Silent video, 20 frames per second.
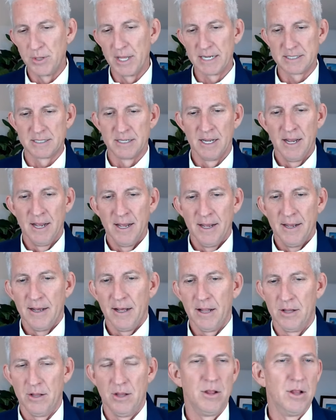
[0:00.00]
That's
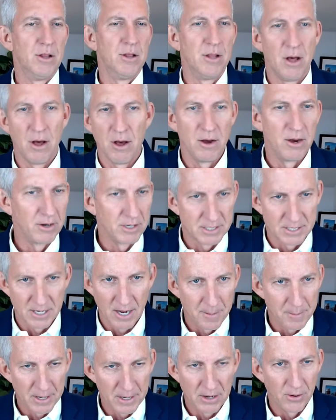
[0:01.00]
a long
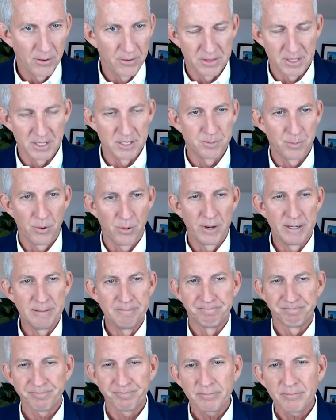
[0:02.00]
time ago at this point.